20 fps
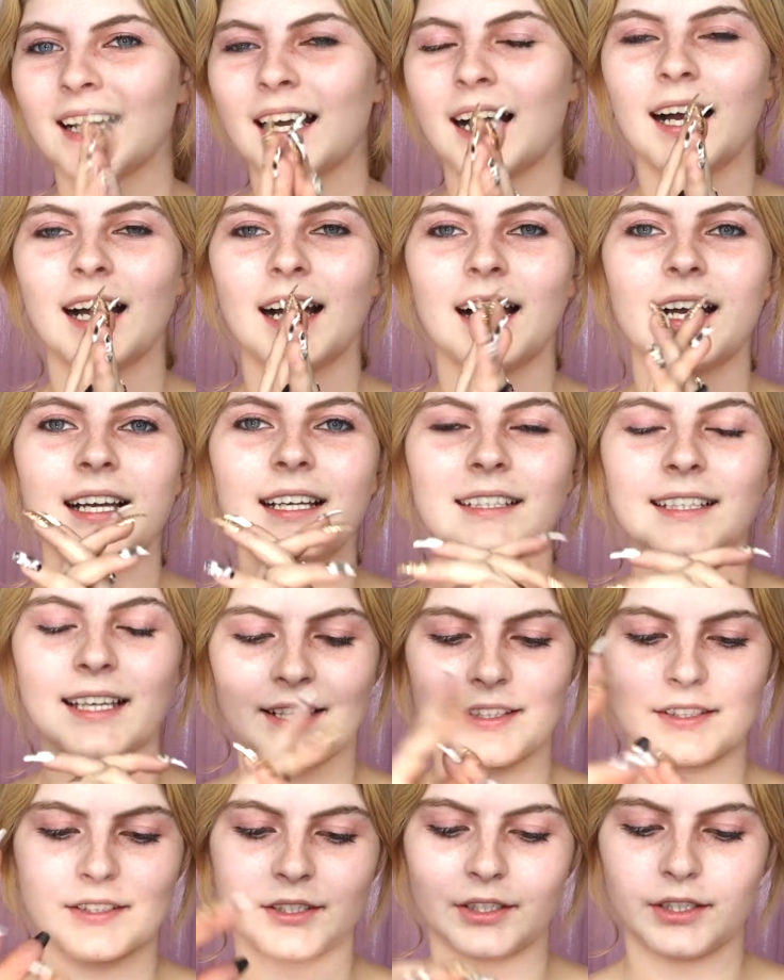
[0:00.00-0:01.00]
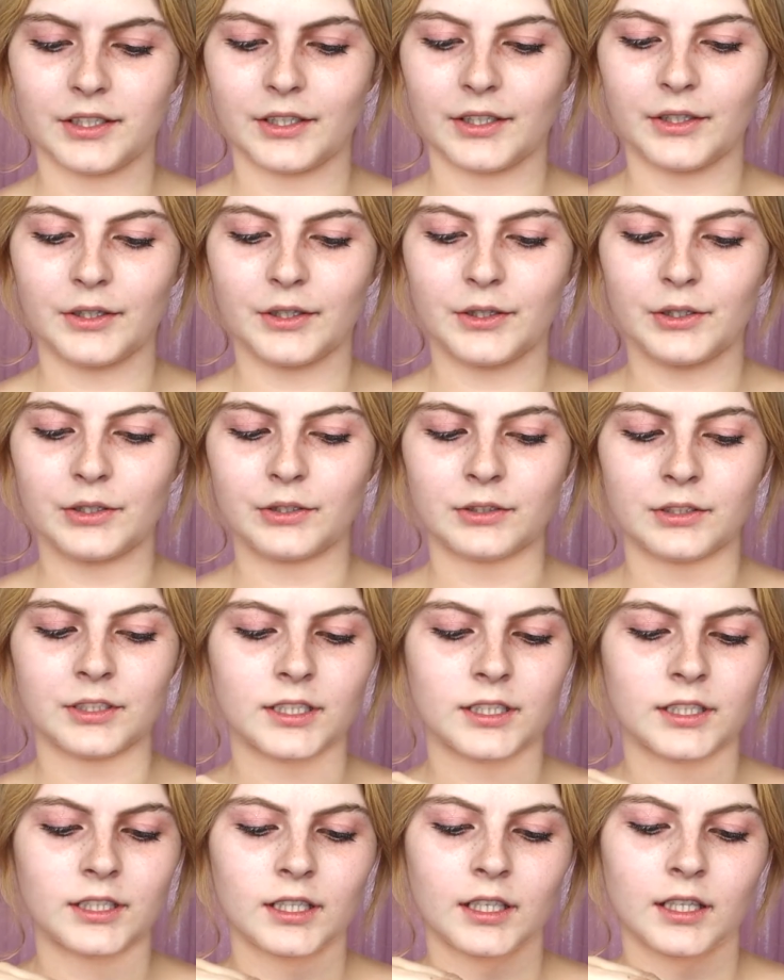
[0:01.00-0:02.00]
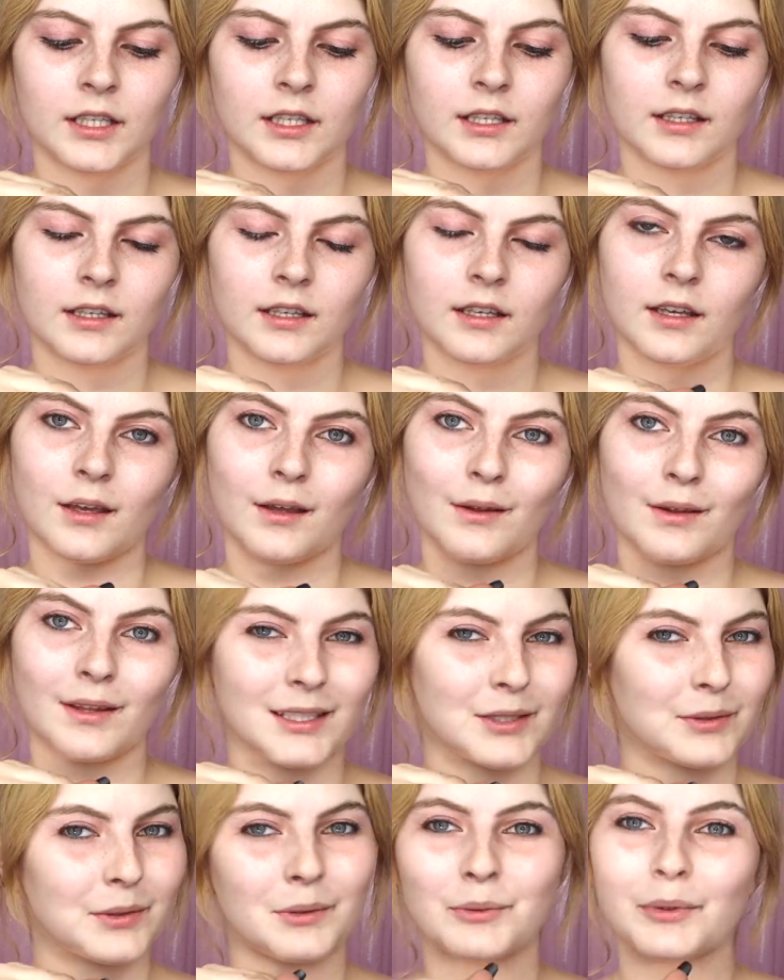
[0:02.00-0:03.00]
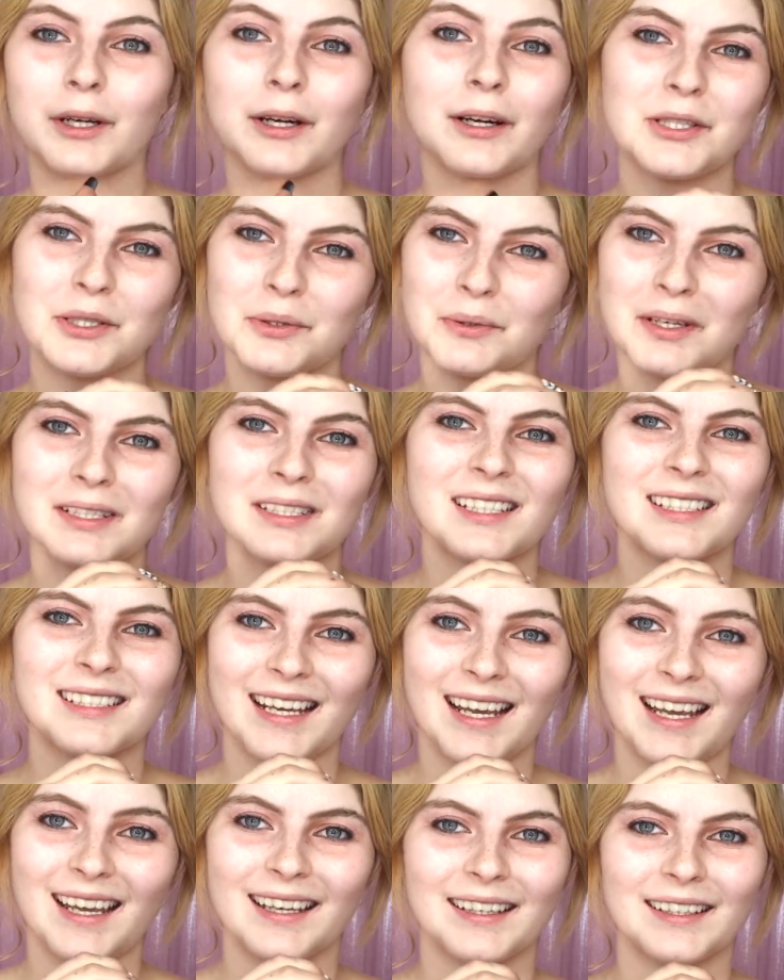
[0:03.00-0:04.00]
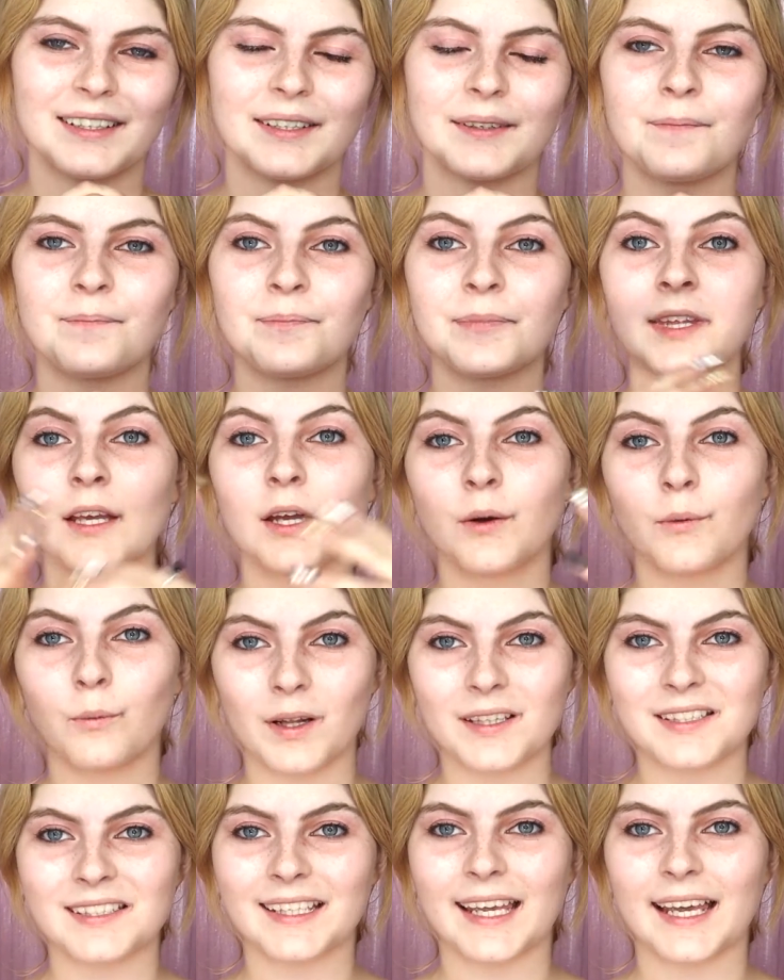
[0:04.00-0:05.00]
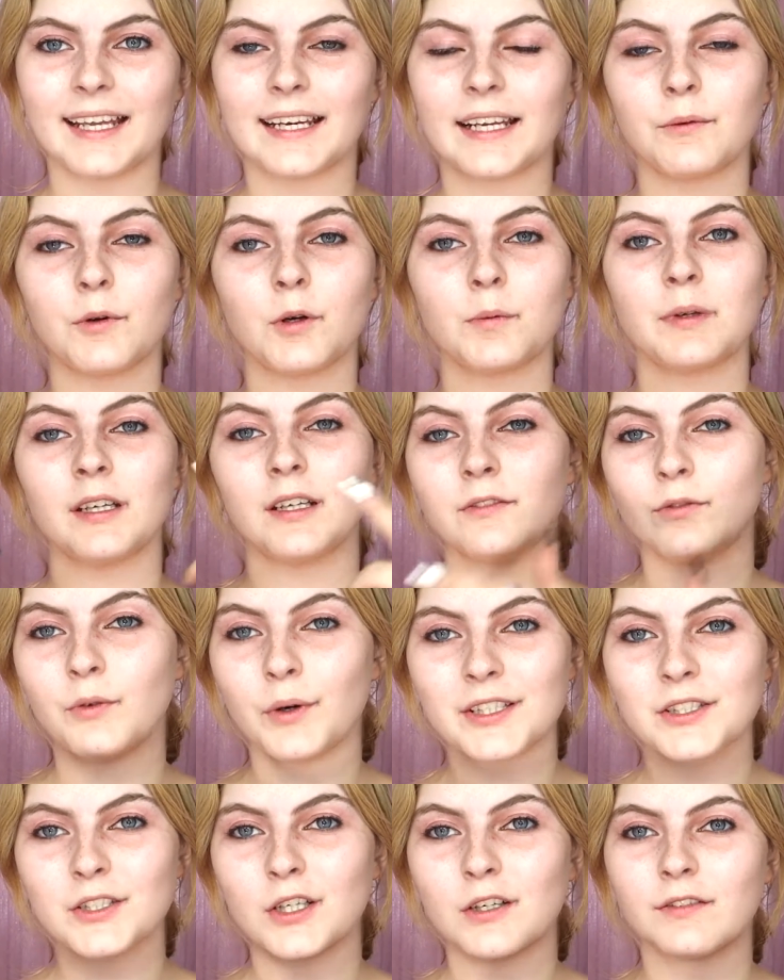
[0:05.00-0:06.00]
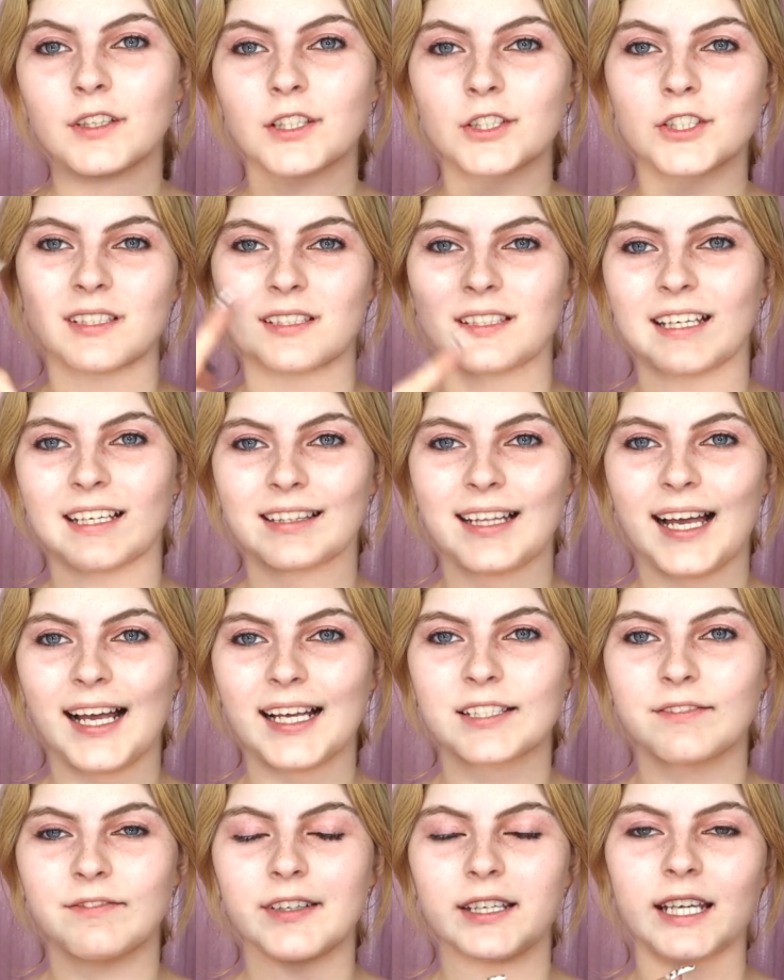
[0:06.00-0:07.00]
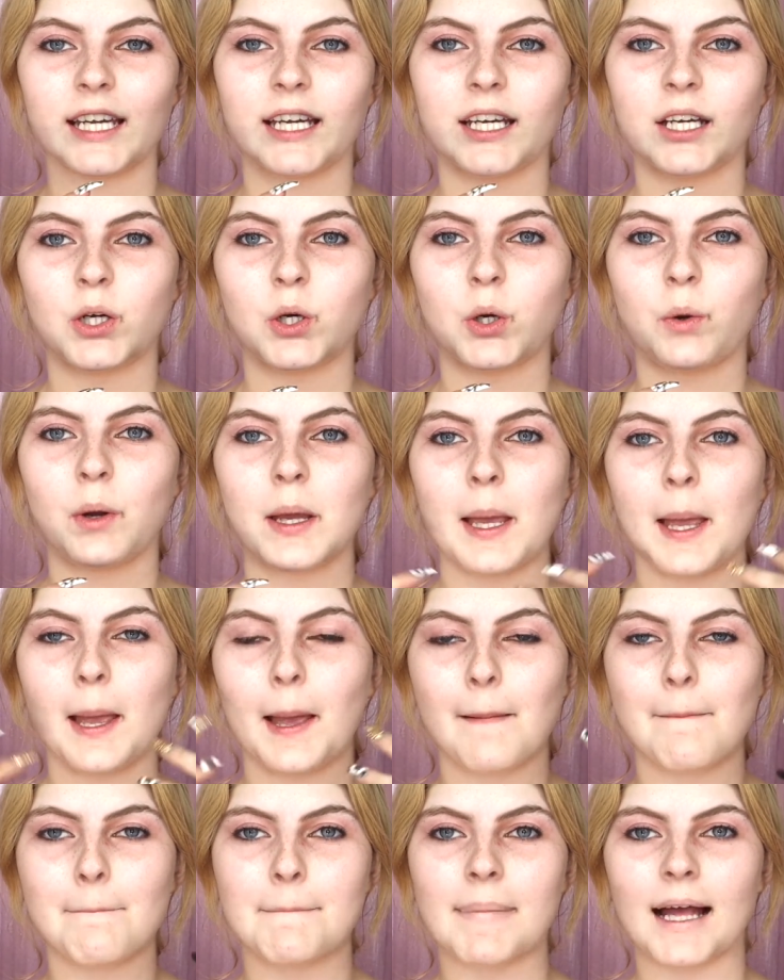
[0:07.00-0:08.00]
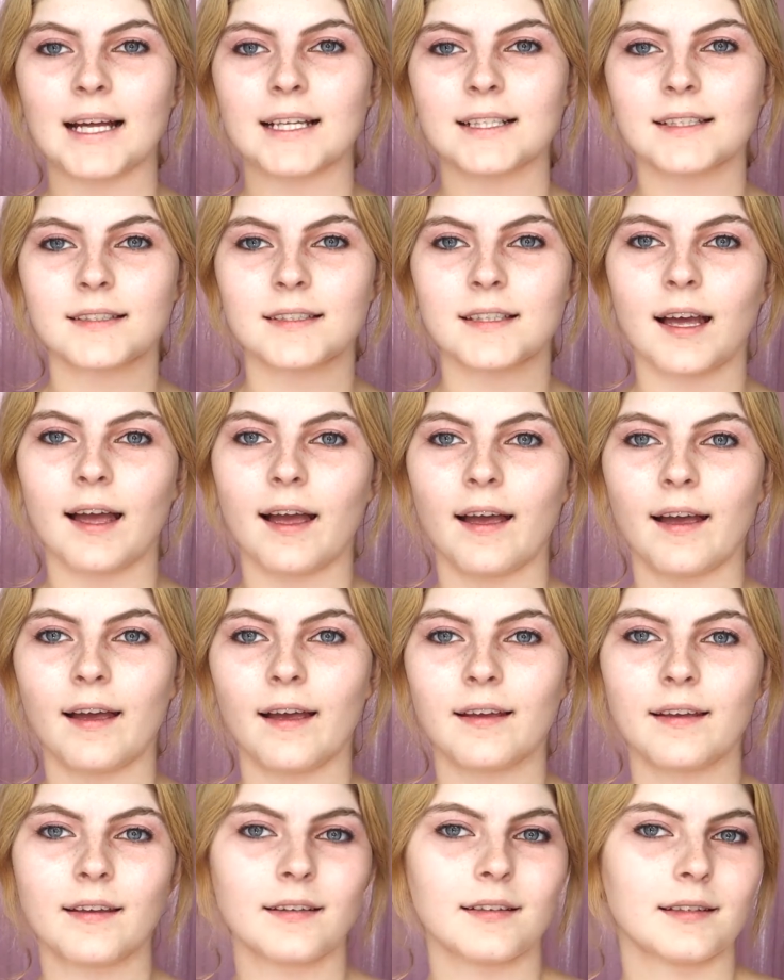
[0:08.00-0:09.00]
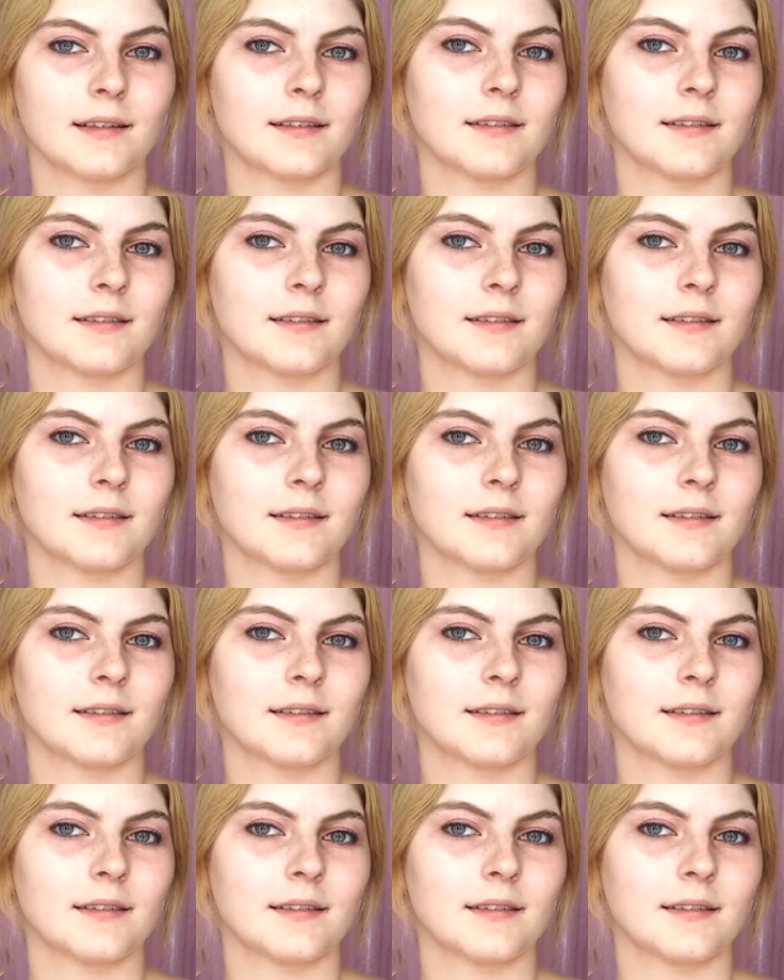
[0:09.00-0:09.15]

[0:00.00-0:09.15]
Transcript: Uh, yeah, so that's what we are doing today. Once again, it will be a voiceover just like last video, but uh,